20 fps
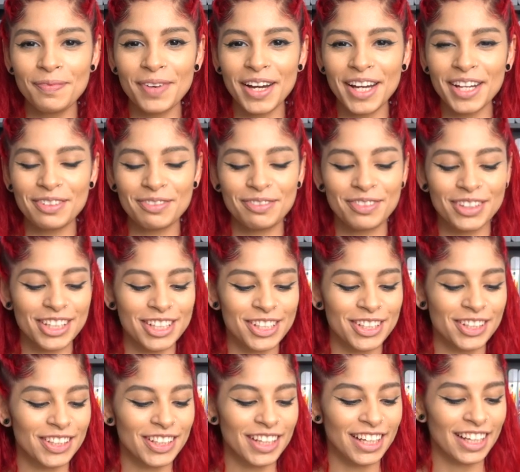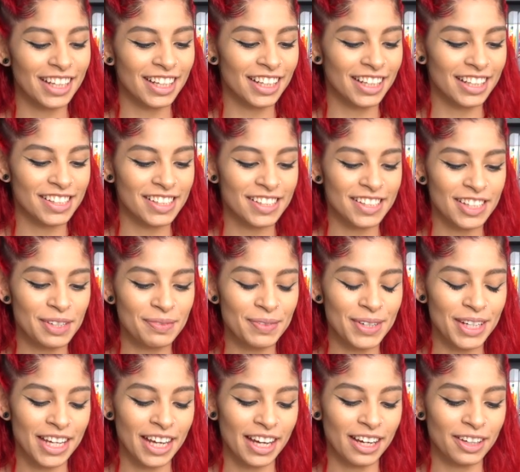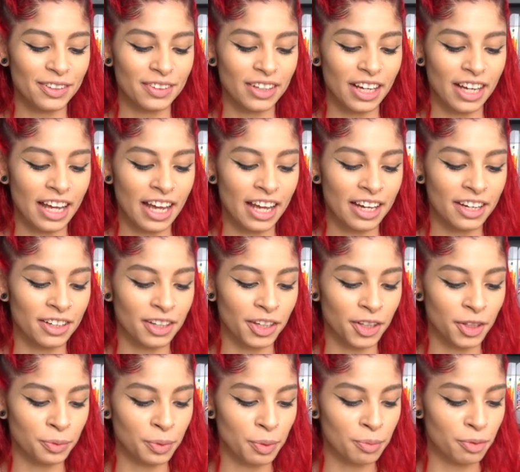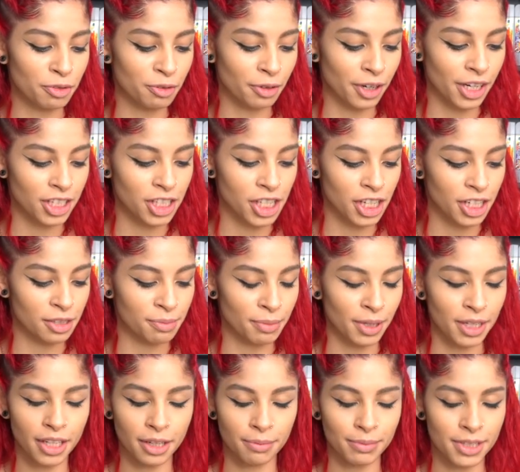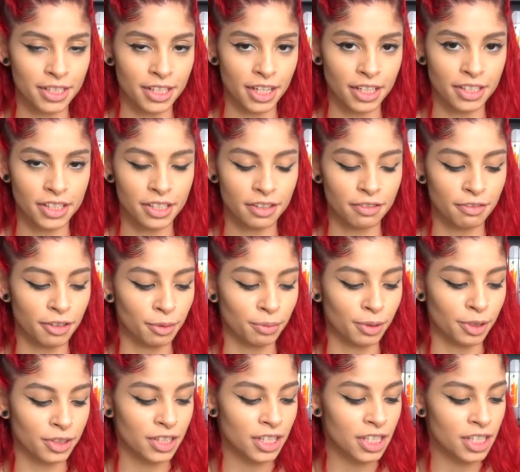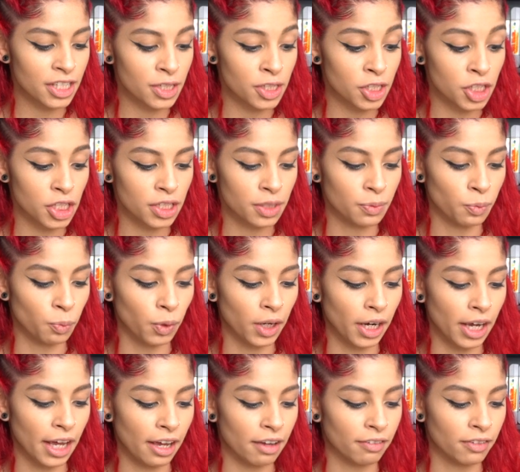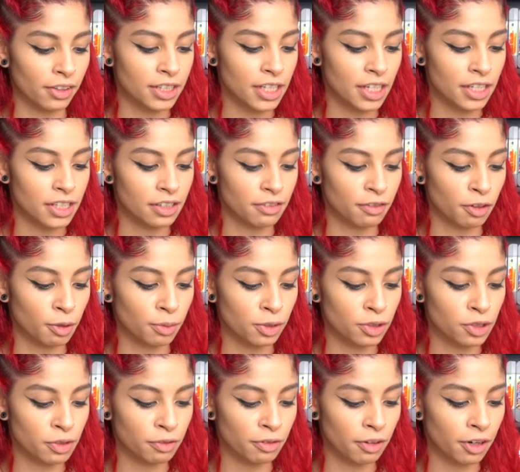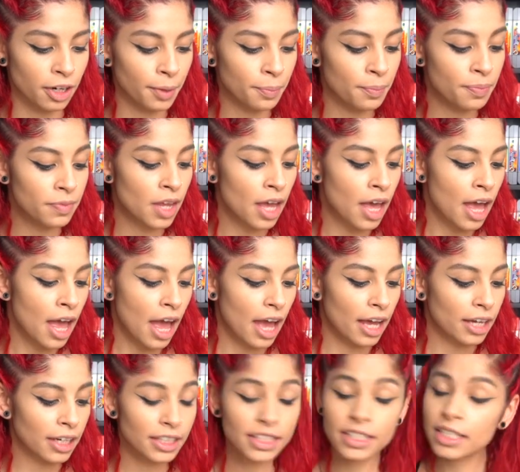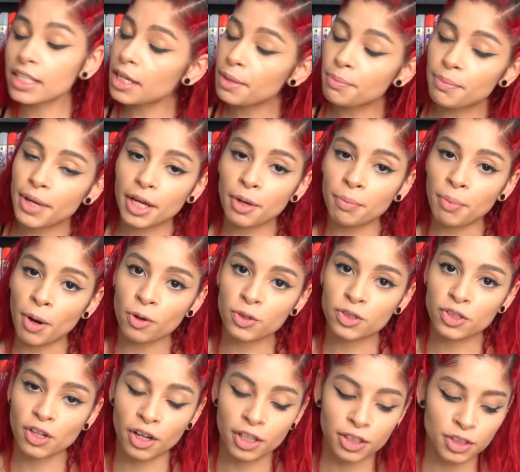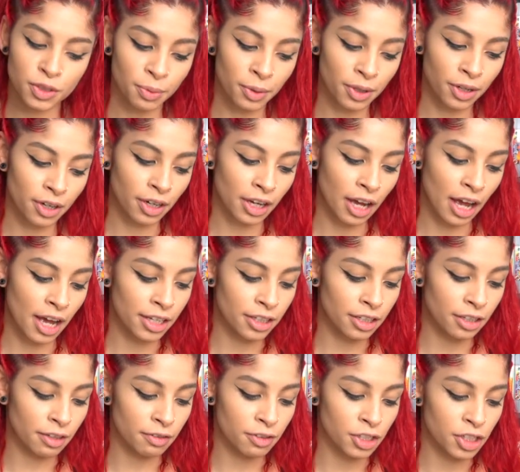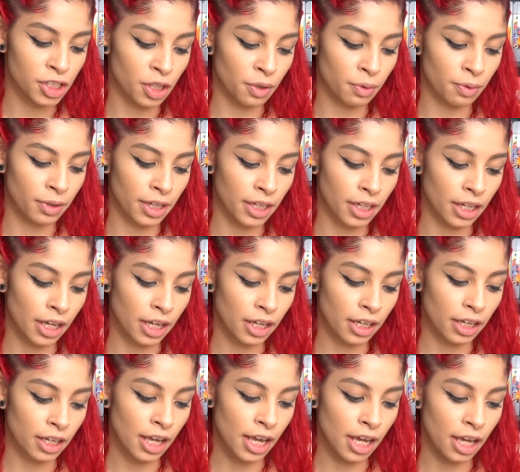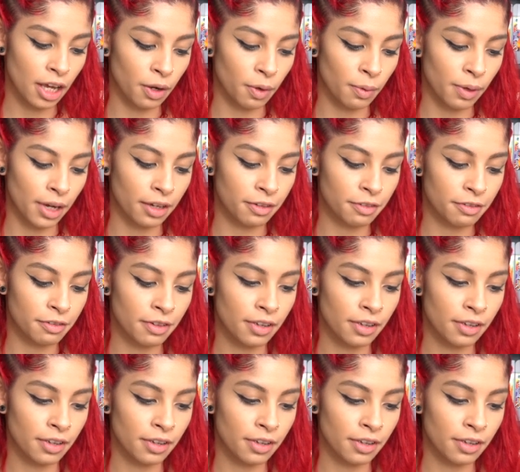my official Steam account. I had another one before I changed my name to Destinyfomo, so this is just what I have on Destinyfomo so far. And I did make a post on Twitter kind of showing KOF,